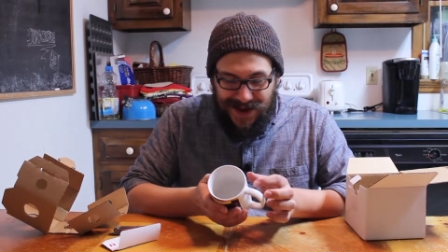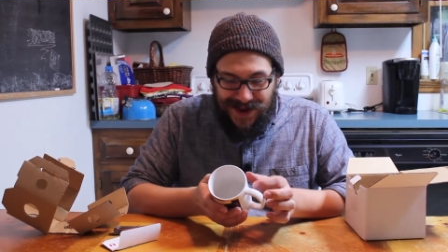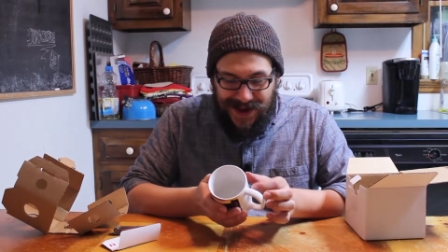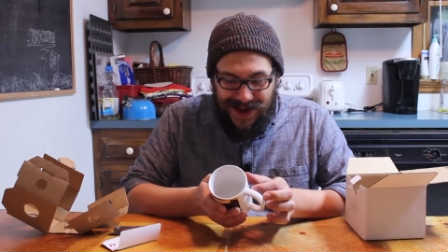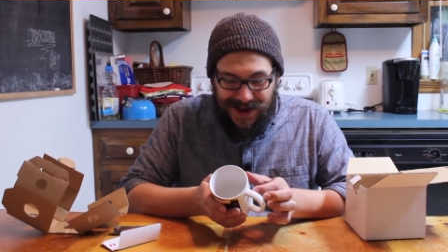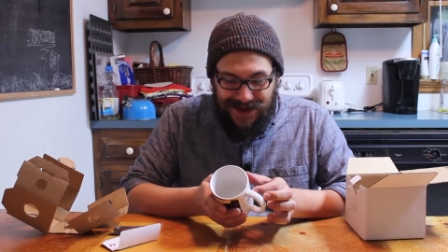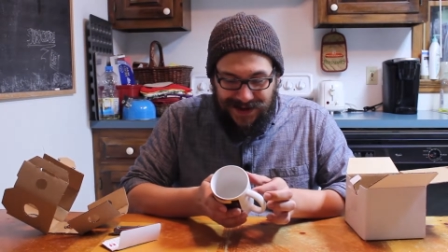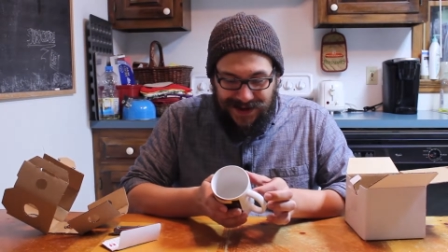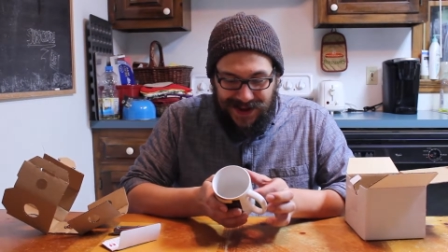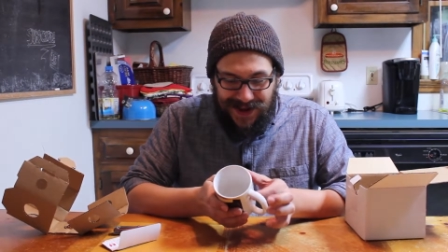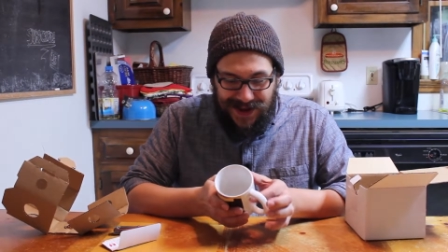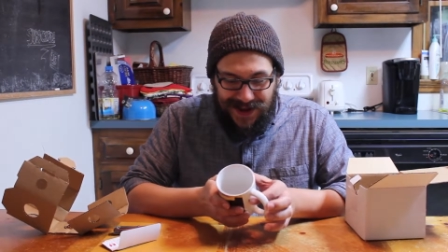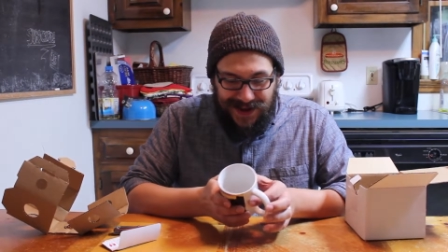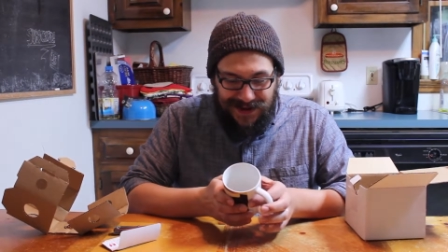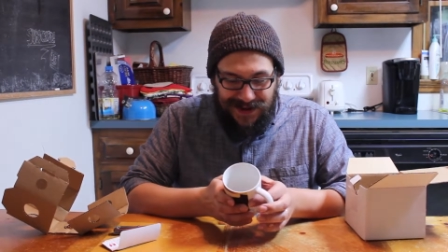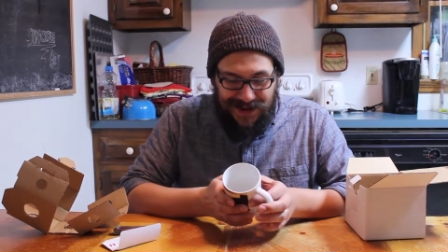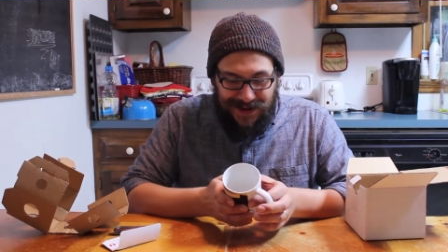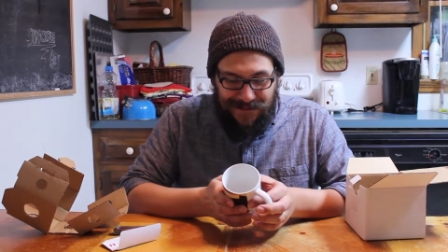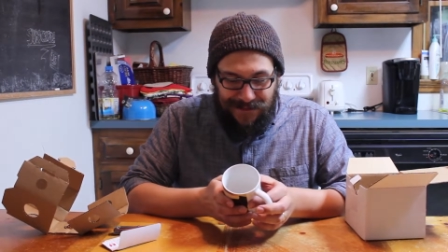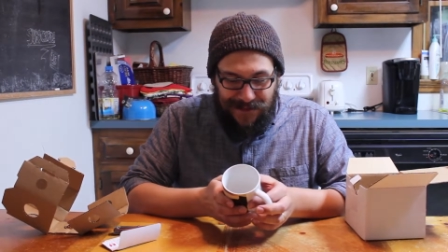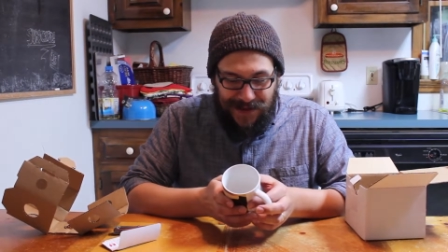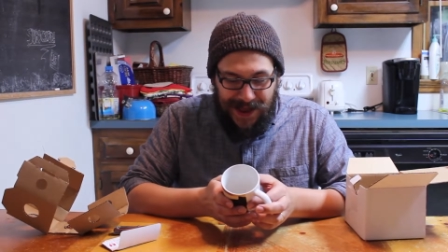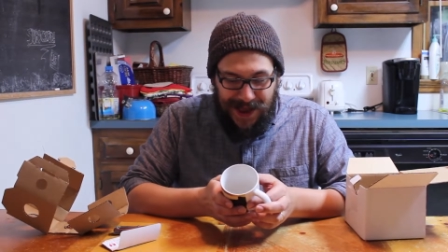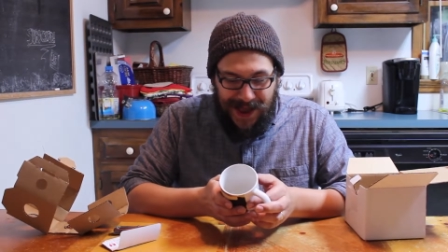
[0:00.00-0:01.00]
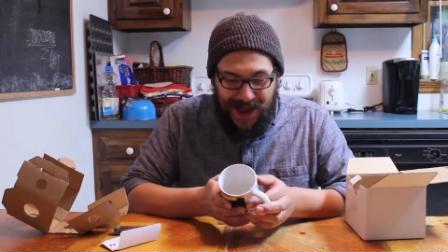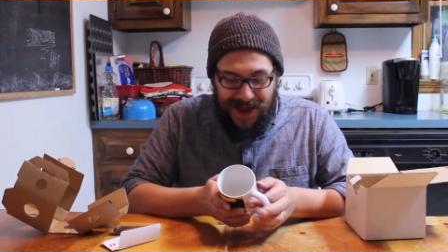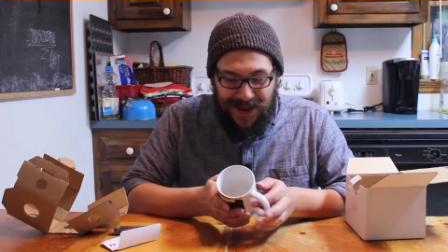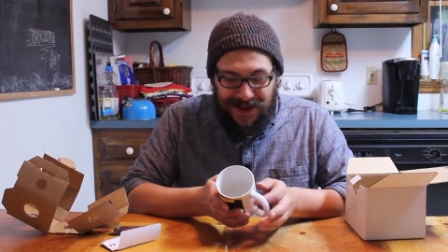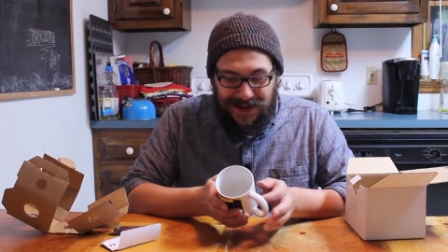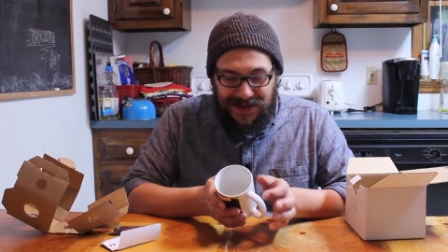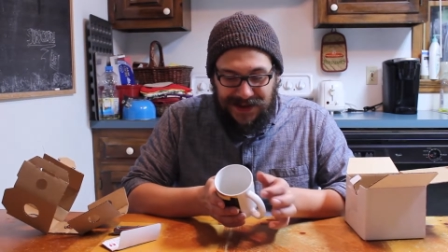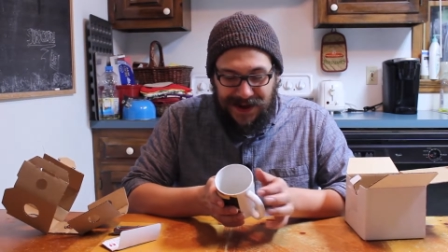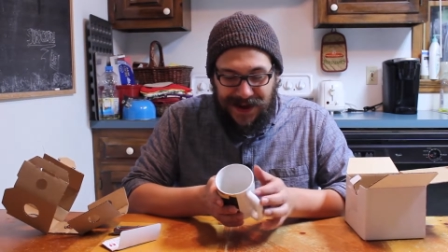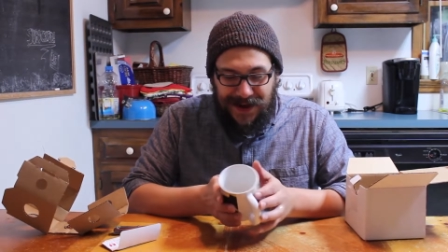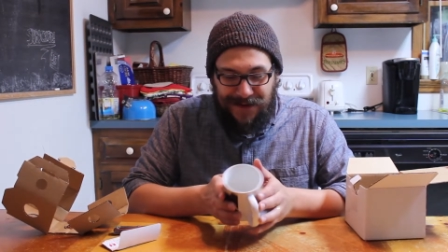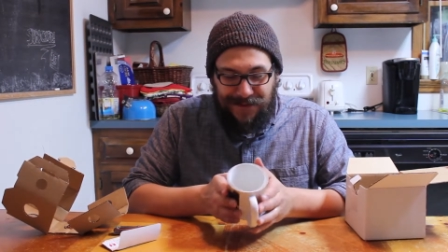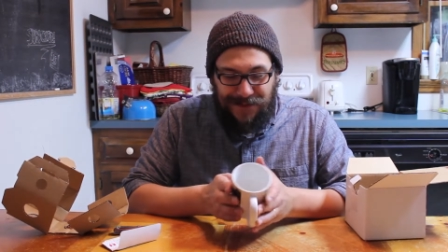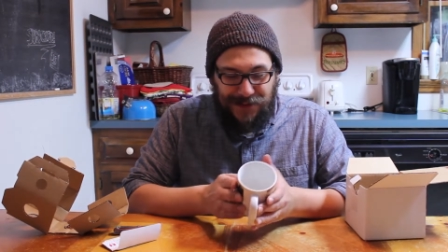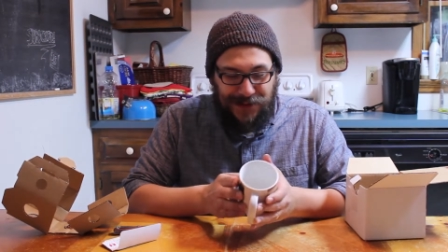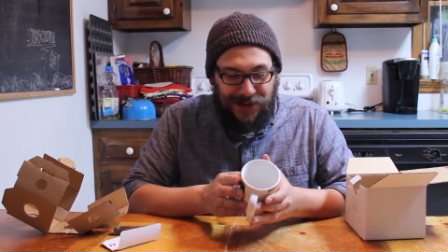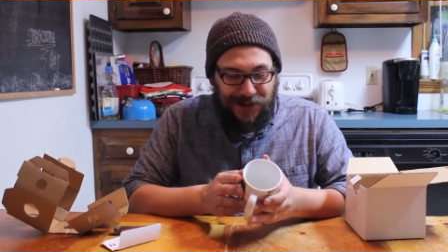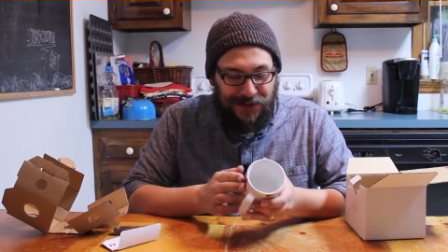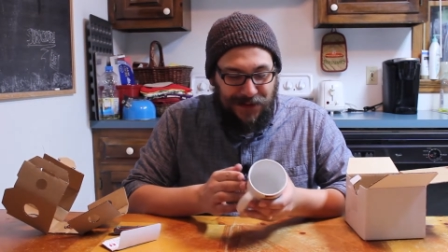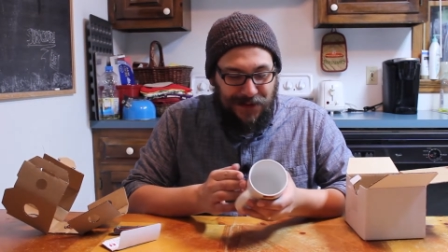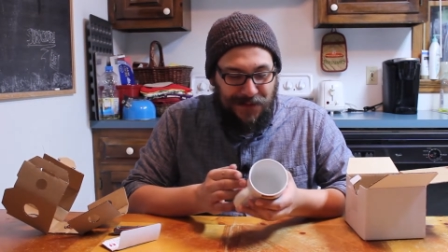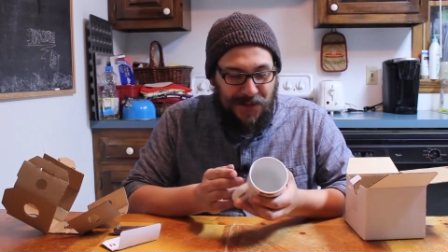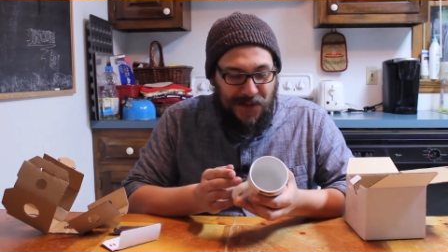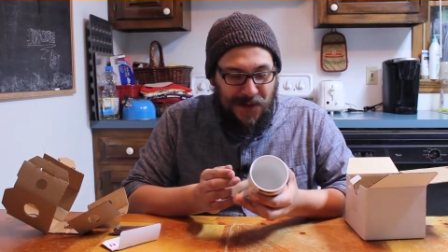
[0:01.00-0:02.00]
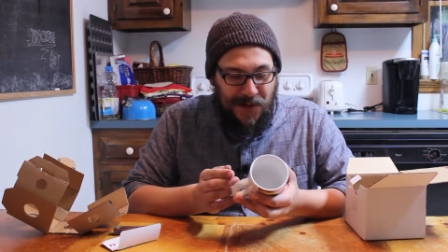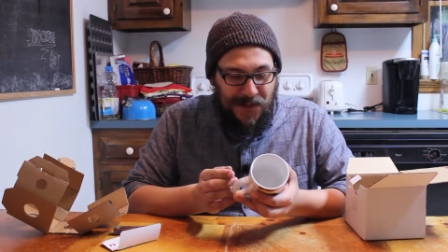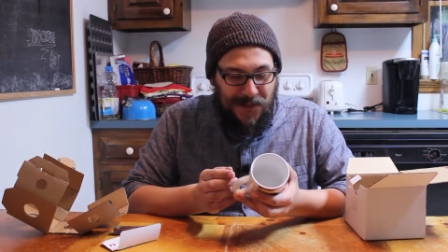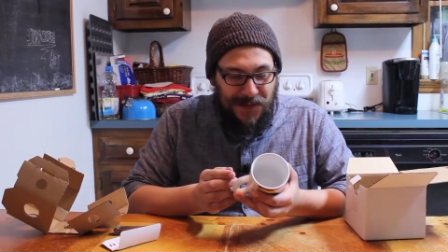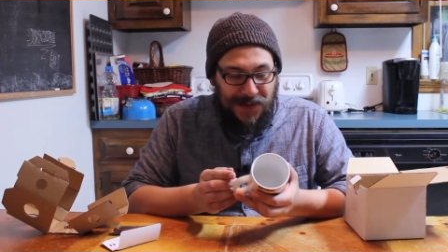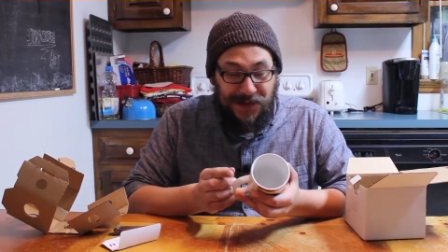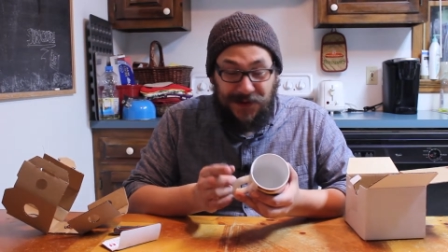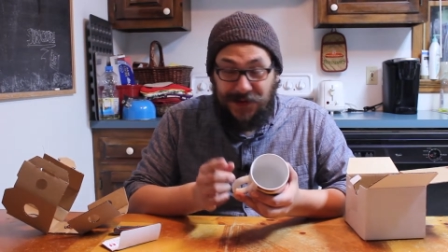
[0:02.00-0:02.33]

and and if you hang tight for just a moment,